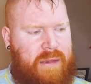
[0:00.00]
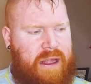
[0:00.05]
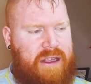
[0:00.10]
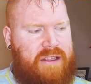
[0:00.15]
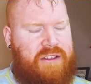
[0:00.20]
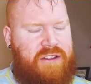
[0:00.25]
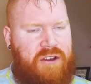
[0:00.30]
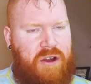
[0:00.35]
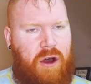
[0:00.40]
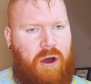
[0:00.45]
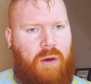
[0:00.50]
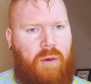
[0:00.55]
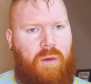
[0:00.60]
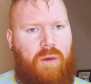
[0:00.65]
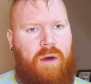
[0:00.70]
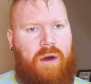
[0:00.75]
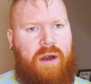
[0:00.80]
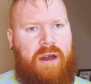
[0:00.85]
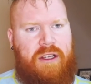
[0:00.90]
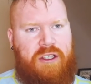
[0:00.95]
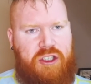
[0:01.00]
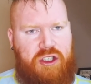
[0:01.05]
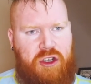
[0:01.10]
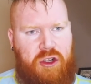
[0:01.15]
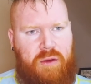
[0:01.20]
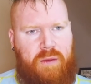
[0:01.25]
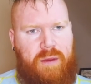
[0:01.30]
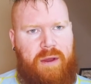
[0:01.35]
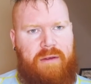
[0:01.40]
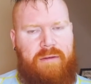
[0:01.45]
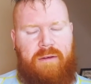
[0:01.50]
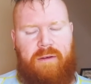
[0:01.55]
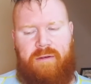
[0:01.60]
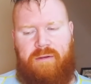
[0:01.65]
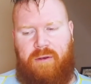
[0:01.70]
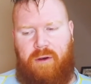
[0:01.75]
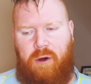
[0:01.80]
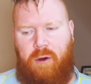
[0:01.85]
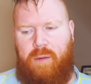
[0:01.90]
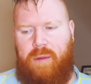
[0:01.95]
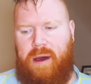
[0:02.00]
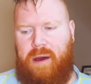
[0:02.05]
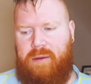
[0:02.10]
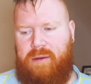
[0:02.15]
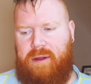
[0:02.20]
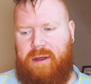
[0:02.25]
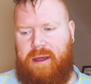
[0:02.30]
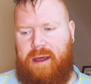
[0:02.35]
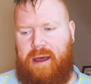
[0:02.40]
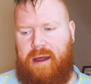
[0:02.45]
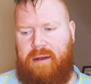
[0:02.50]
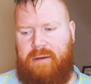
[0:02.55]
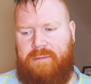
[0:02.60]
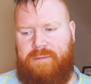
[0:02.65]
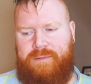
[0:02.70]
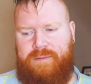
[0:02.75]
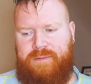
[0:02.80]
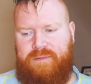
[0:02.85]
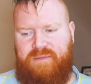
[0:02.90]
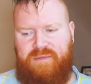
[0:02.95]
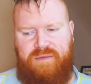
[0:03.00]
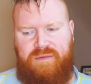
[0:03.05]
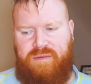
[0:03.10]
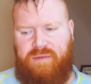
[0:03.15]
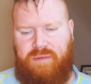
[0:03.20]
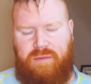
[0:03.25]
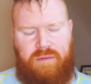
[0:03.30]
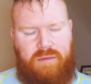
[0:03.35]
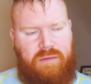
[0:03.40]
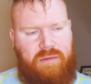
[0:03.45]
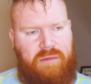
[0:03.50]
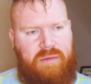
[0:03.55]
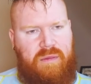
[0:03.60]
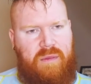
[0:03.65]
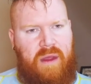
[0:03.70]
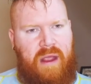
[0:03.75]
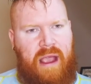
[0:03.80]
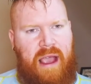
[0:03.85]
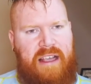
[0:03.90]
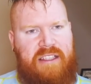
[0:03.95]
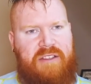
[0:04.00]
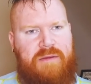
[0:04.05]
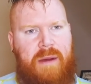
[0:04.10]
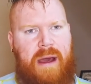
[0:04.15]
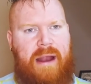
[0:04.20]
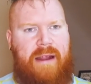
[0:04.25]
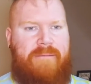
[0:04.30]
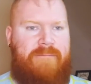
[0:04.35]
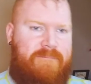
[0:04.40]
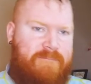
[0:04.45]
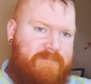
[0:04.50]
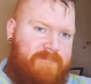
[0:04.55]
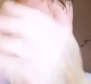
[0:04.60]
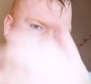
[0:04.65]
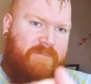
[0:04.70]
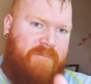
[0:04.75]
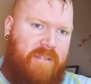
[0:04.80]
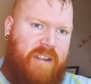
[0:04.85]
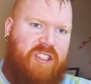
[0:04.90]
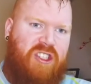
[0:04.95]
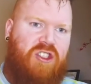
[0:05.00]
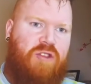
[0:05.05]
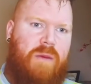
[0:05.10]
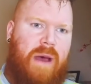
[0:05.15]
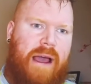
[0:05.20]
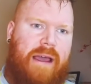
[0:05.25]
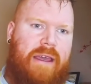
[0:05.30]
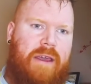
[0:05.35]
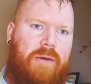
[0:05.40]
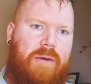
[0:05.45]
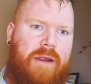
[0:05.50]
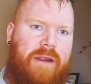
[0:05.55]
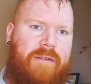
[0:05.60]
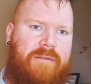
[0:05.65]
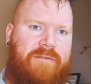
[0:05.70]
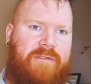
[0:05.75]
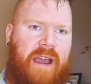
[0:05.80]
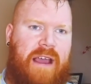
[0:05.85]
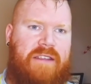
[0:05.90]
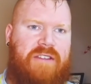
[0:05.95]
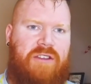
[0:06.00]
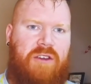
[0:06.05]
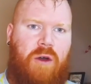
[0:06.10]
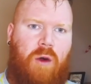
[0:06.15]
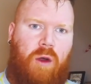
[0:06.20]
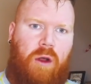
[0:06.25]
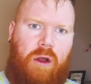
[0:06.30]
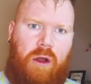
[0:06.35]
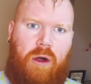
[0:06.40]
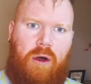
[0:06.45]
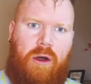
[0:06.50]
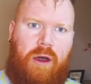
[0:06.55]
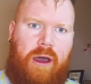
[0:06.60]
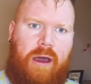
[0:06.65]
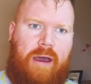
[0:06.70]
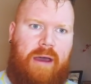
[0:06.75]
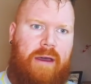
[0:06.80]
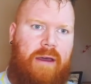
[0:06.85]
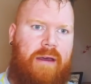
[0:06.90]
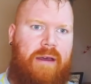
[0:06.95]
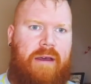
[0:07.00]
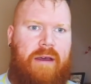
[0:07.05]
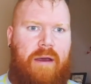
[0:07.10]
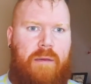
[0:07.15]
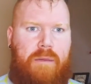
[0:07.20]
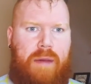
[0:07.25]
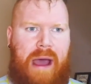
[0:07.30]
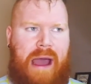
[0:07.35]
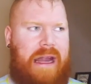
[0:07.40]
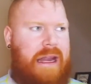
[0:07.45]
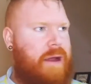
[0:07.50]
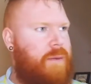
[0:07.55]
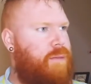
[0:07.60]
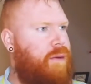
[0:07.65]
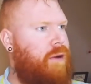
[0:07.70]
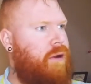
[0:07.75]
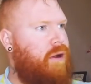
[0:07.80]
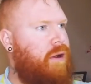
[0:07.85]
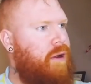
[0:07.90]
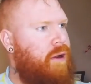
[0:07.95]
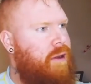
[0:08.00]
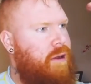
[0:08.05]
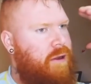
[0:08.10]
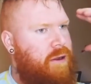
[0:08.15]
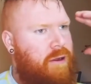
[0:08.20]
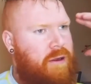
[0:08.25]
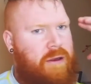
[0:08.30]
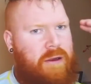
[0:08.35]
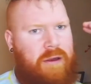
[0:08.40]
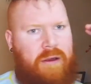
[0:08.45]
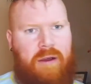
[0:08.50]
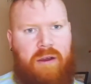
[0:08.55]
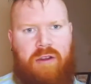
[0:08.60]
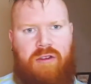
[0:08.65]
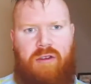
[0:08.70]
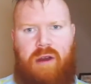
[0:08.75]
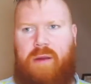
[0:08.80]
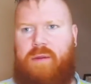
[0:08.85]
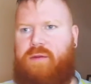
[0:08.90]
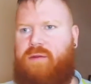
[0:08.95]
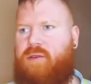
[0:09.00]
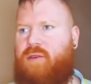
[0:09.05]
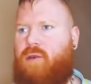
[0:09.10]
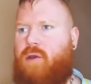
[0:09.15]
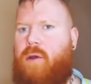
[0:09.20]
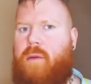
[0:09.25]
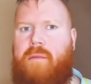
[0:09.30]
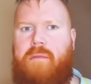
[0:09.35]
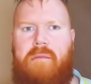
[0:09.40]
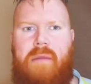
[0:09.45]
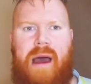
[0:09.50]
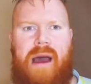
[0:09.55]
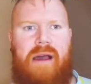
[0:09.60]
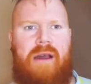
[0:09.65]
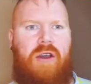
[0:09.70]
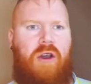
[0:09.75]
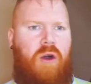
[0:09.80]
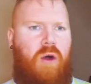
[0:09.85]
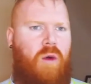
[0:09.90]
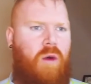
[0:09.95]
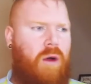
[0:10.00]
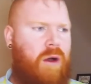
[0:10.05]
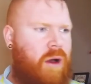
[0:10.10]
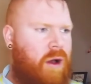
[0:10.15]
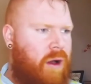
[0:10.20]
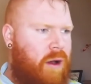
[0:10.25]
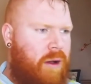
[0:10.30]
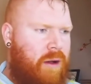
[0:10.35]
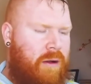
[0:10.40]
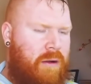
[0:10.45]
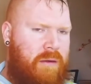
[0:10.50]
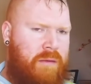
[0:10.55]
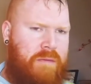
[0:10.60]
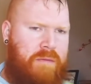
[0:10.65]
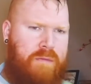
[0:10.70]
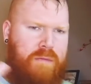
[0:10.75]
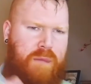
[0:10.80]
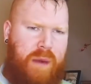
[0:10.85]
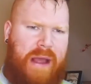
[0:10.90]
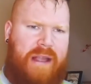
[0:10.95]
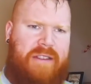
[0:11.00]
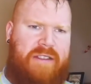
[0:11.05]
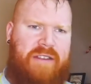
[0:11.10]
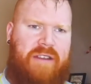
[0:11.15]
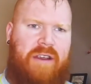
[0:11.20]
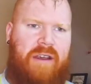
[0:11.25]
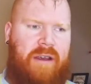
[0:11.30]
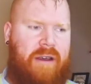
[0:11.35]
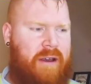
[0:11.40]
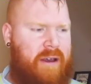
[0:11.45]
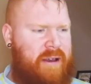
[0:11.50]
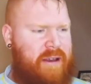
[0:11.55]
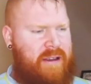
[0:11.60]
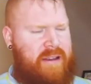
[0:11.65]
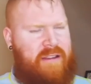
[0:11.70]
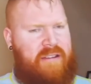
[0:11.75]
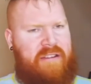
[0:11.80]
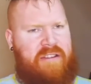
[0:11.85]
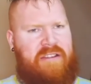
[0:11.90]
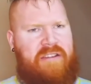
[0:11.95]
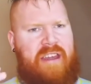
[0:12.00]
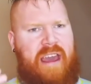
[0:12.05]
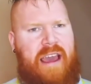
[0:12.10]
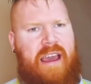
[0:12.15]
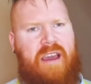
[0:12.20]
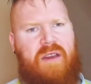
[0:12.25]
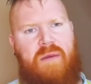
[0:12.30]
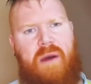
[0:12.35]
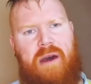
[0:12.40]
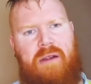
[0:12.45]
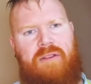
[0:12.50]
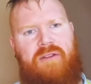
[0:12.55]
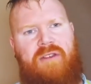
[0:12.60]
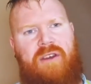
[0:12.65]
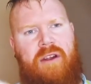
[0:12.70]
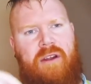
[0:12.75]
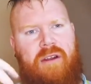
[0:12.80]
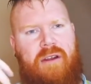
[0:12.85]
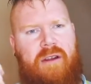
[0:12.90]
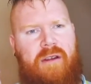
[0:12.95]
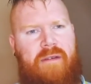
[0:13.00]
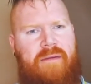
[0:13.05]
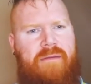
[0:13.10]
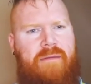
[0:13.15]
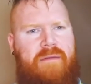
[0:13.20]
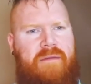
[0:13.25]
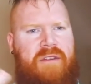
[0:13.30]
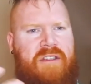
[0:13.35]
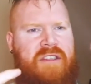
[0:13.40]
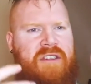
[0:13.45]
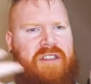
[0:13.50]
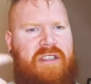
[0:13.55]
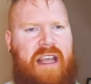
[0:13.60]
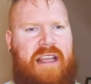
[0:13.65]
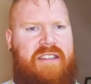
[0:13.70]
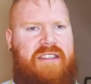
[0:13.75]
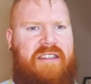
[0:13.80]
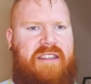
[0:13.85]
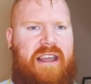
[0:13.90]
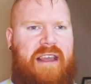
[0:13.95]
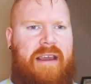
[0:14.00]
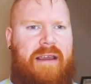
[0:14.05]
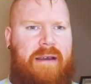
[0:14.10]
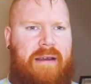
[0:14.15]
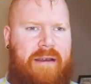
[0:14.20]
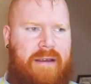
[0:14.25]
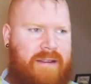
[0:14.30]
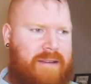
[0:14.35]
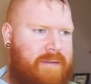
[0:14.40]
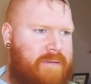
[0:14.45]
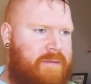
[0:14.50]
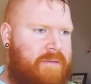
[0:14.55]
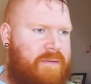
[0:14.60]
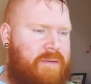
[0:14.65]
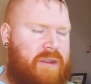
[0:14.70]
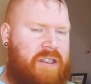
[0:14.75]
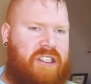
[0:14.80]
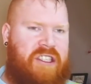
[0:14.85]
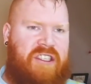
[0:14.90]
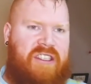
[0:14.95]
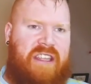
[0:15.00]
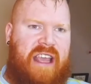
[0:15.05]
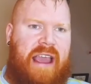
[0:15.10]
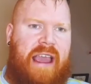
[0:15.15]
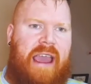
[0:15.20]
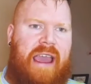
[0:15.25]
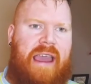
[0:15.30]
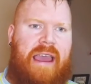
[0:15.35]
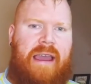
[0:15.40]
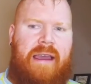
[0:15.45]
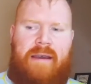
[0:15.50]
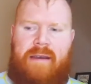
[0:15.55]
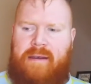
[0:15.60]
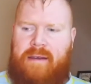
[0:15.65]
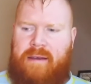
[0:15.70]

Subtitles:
It's not what it should be for £4 a can. It's meant to smack you in the face and go, look, pineapple, grapefruit, mango, bitter, thick mouthfeel, zesty, zingy,